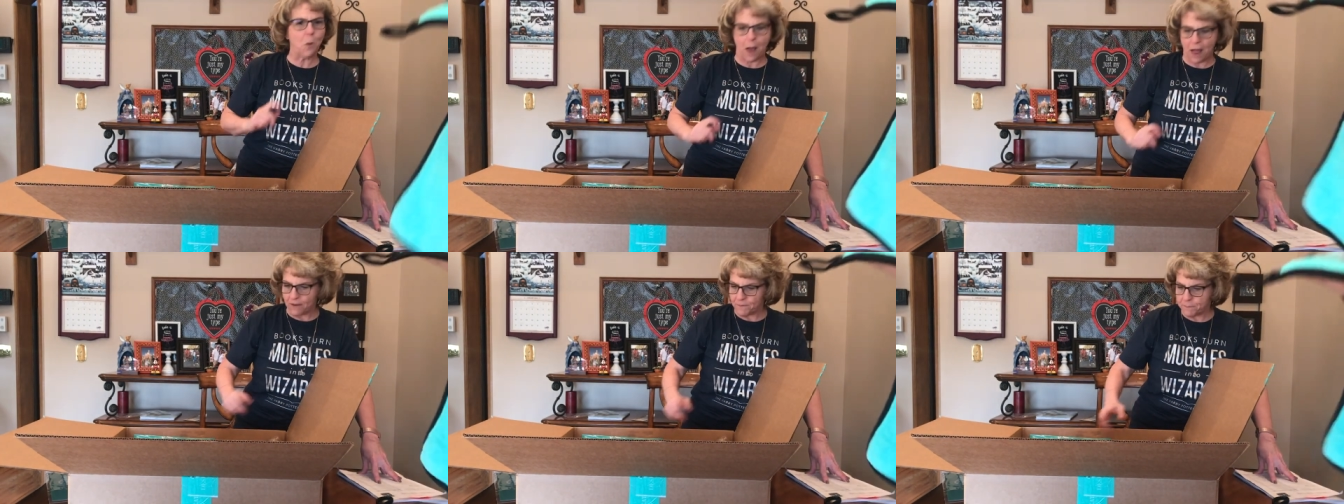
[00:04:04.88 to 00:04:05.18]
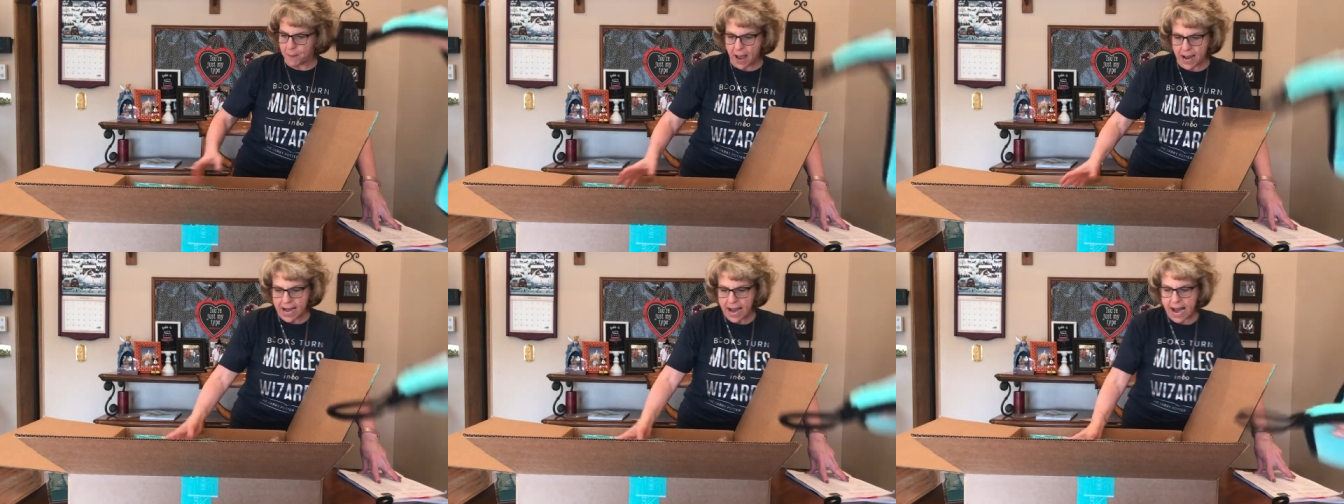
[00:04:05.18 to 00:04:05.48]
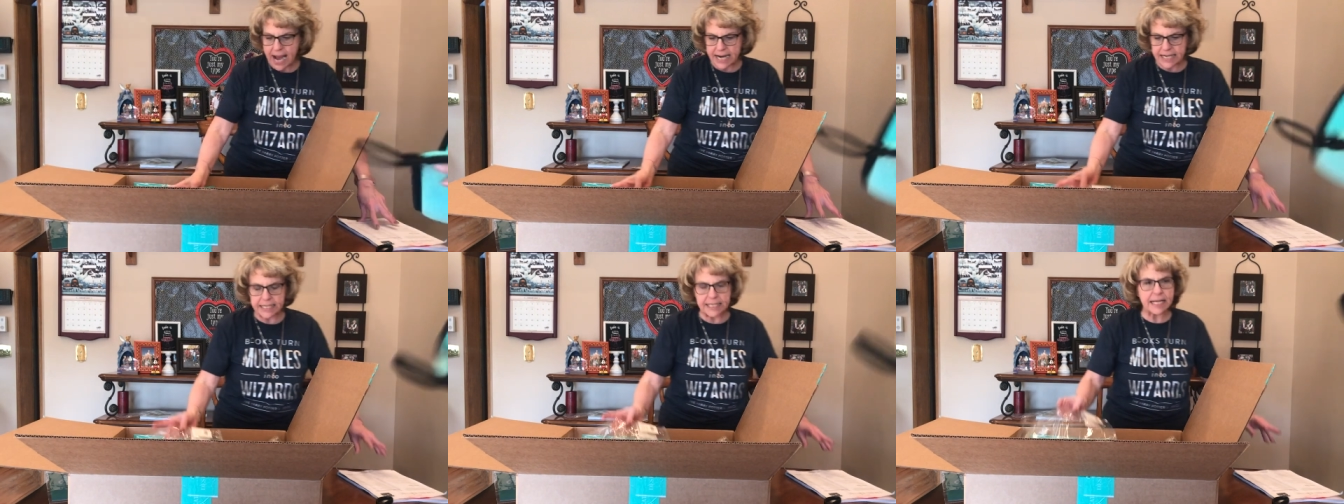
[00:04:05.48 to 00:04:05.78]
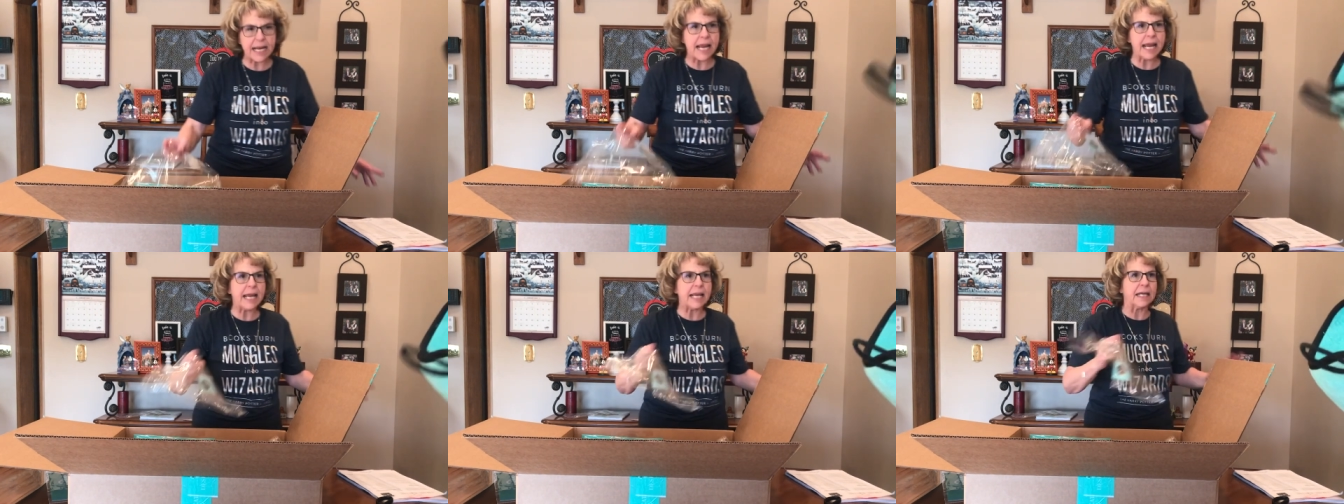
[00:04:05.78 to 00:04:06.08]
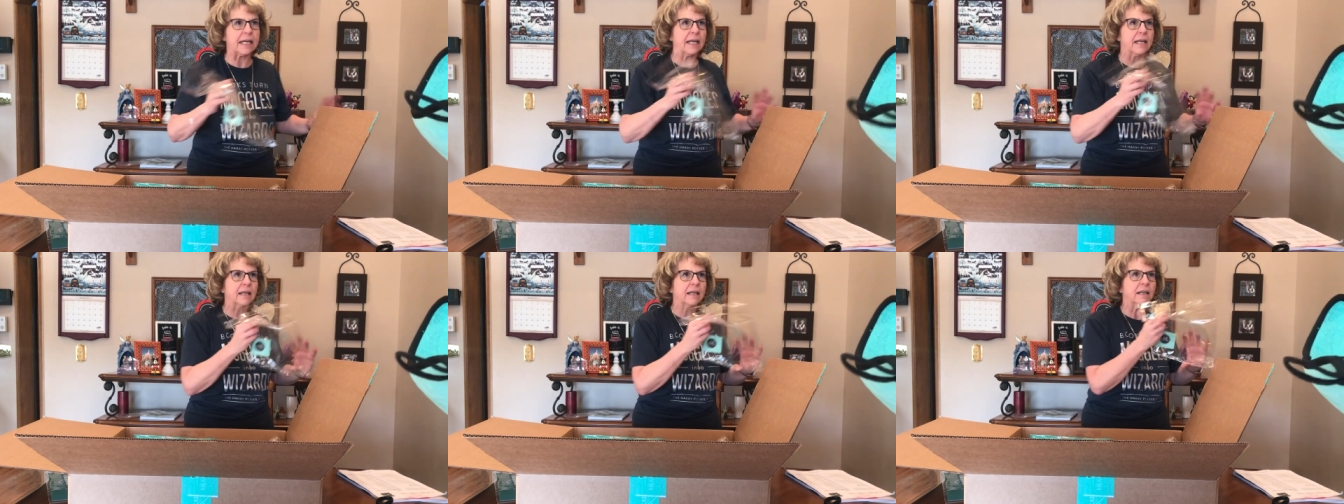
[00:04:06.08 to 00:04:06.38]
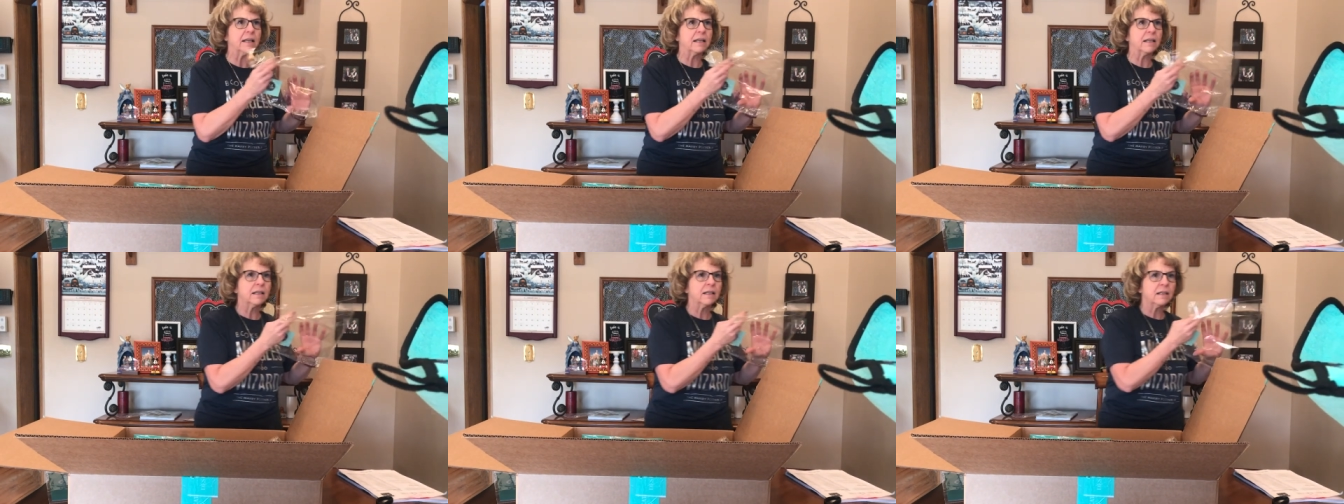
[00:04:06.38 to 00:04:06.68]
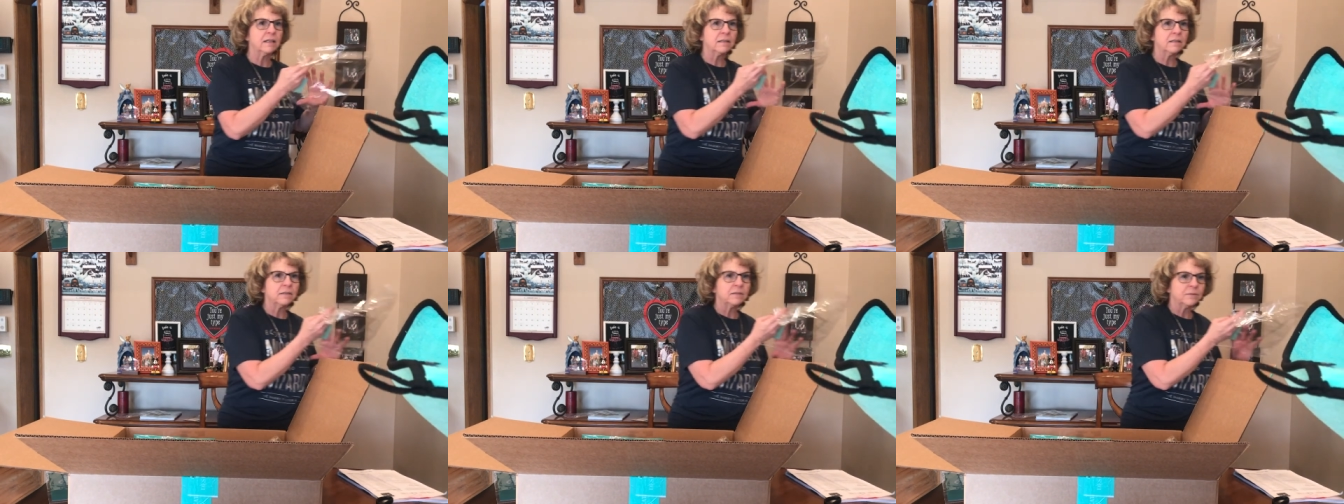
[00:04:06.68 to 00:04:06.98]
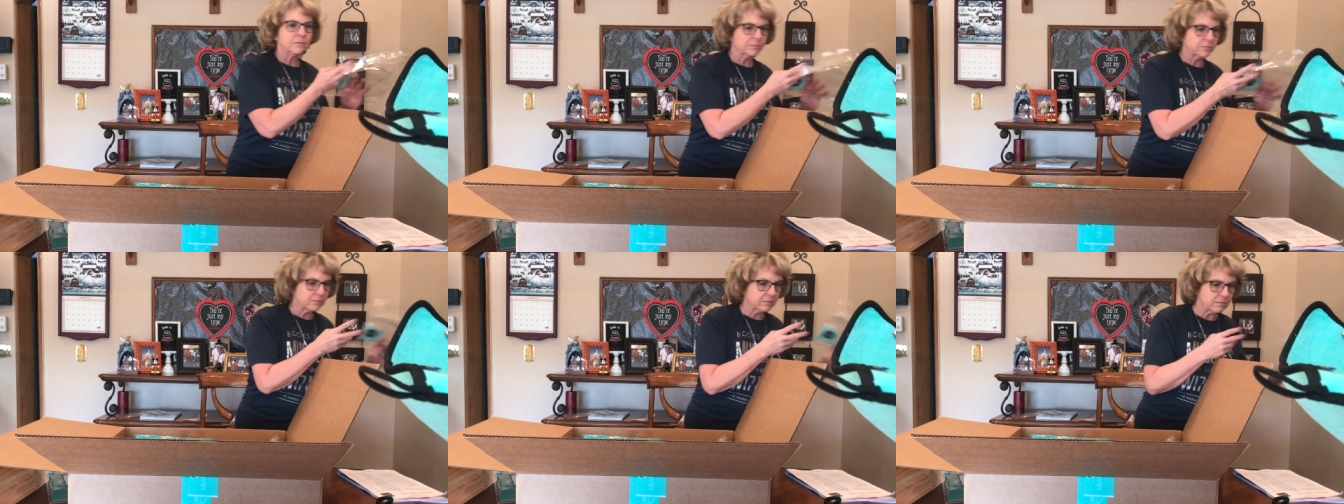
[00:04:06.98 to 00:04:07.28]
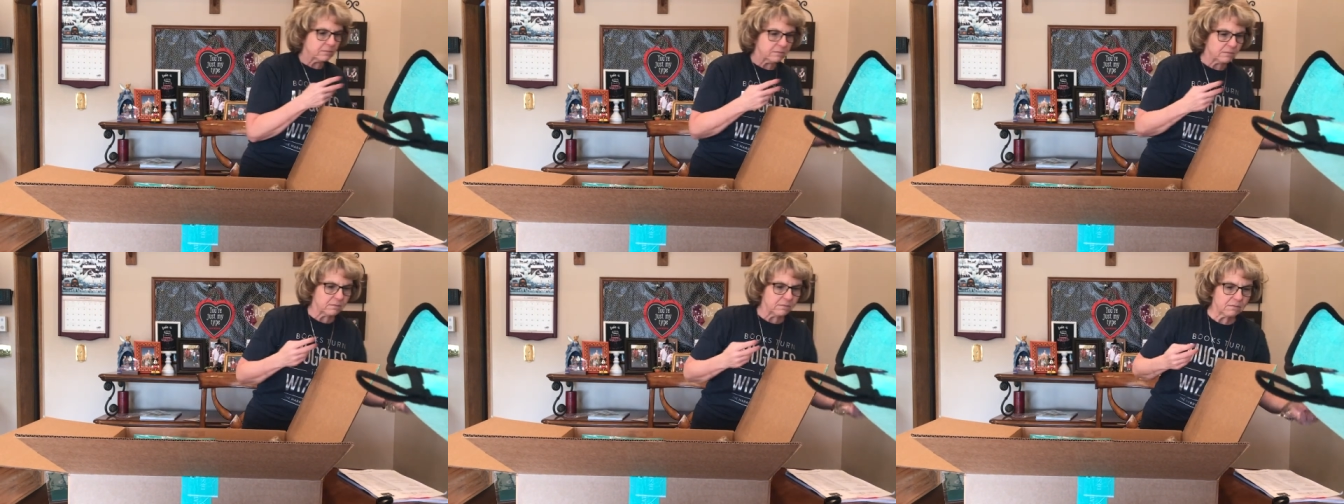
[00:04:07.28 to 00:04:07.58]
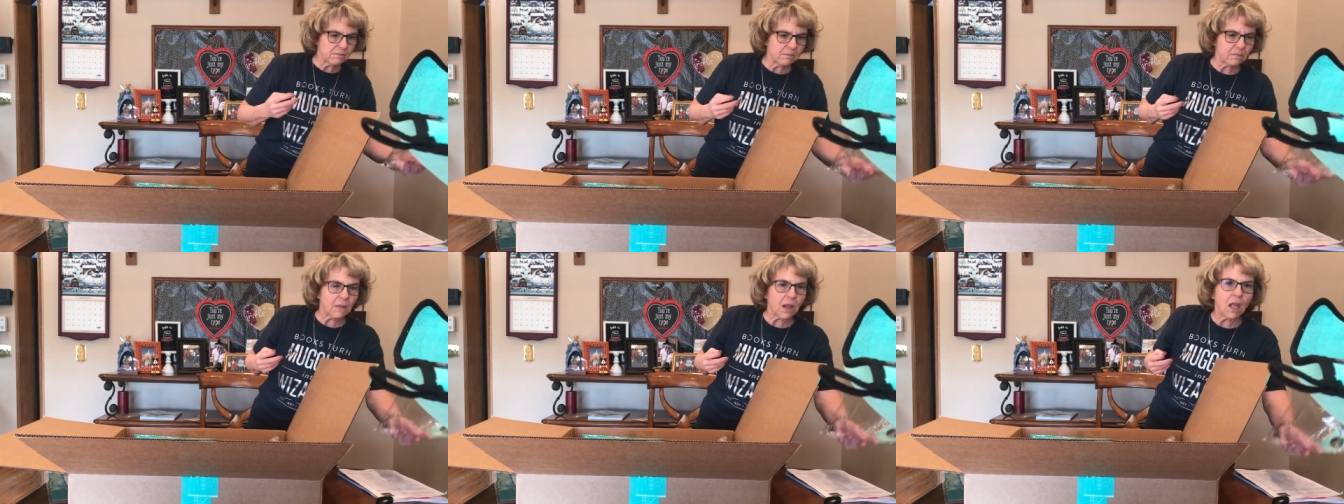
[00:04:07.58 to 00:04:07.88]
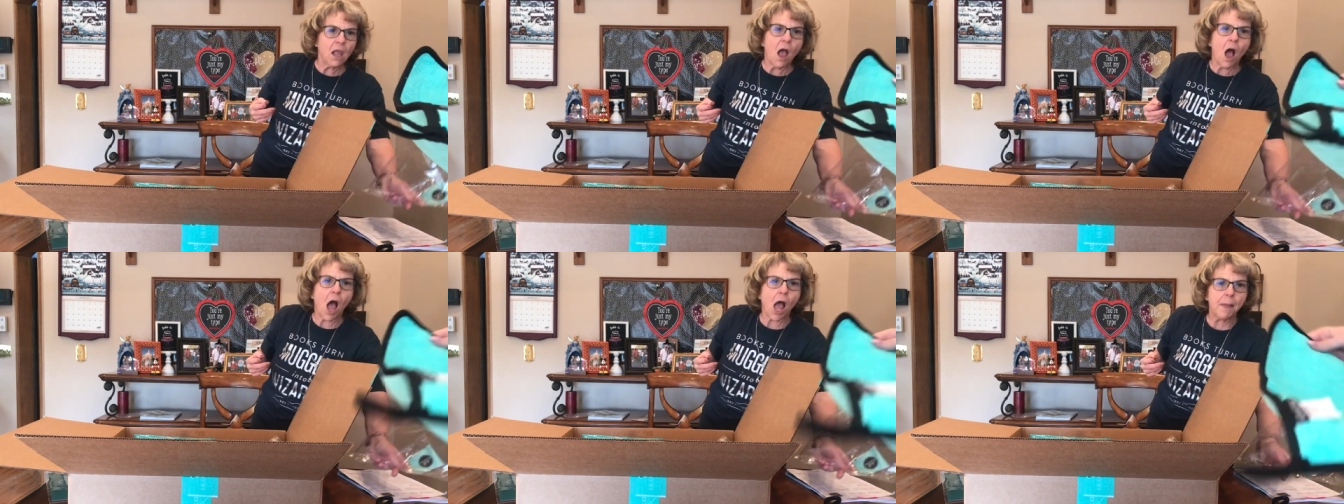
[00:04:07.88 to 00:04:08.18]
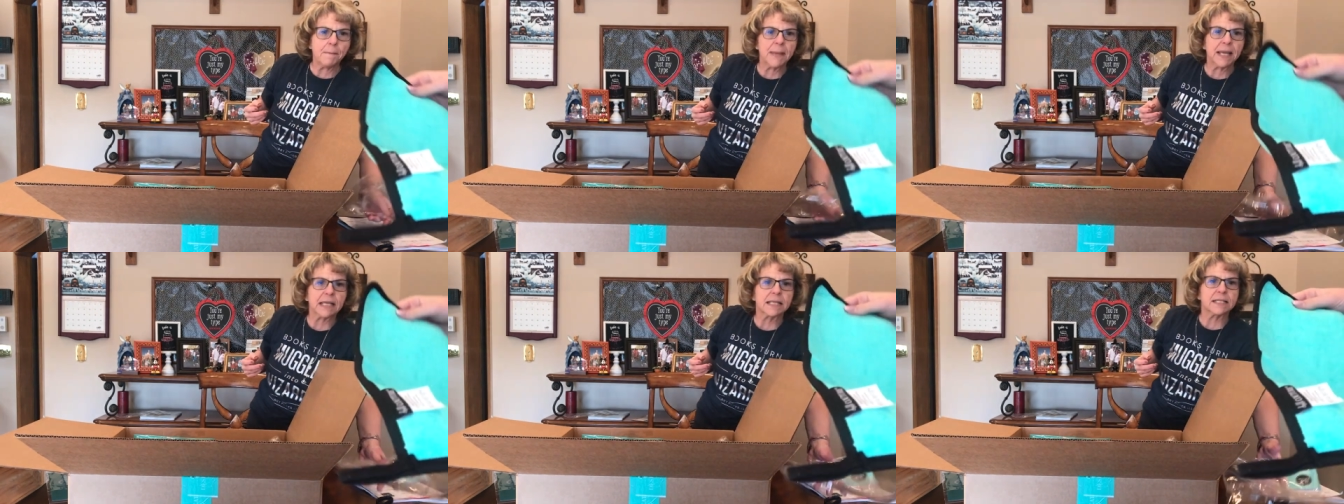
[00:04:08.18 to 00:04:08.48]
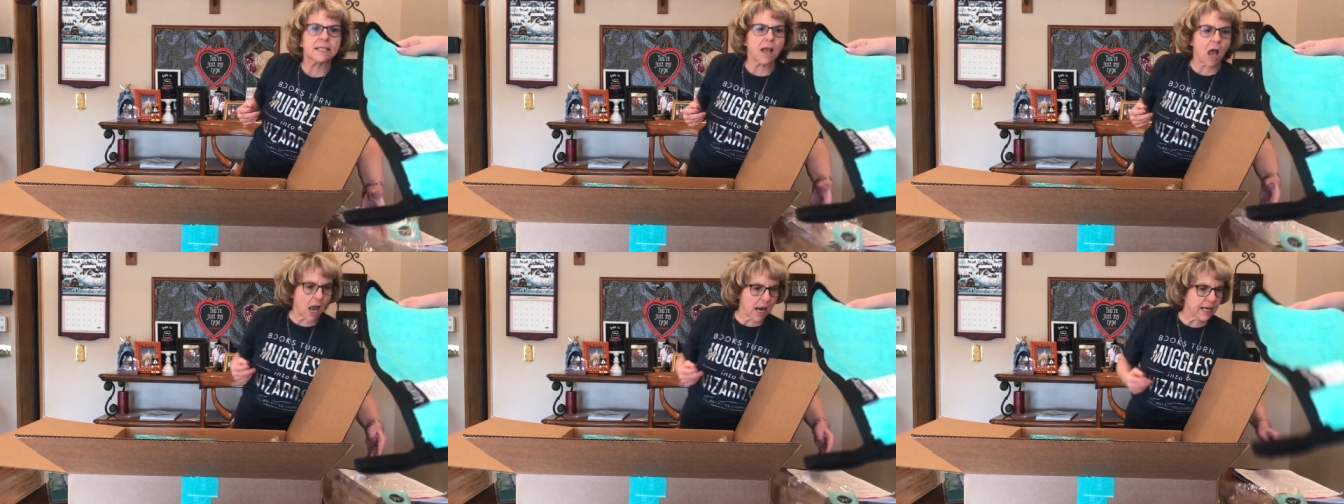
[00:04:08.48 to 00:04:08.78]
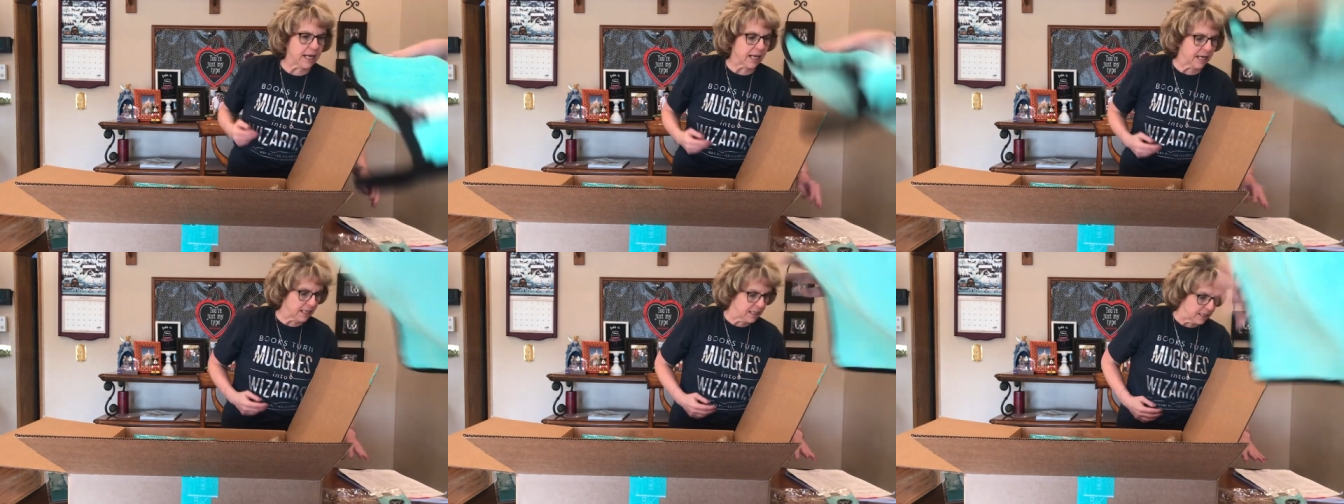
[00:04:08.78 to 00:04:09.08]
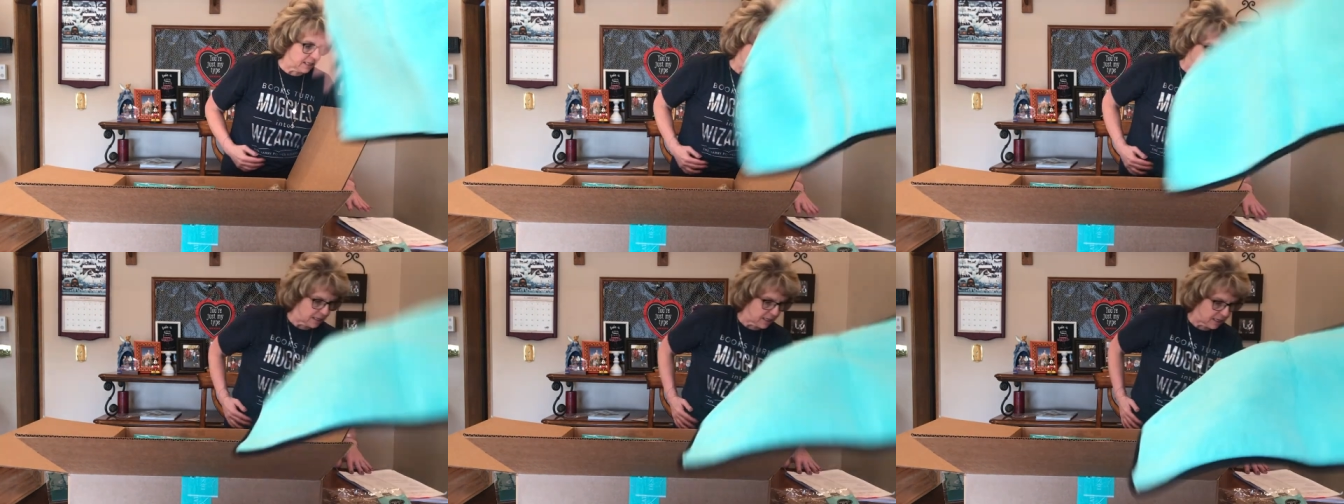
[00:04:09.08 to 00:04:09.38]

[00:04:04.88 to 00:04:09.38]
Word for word: 12 by 18. It's nice. I'm excited. My guess is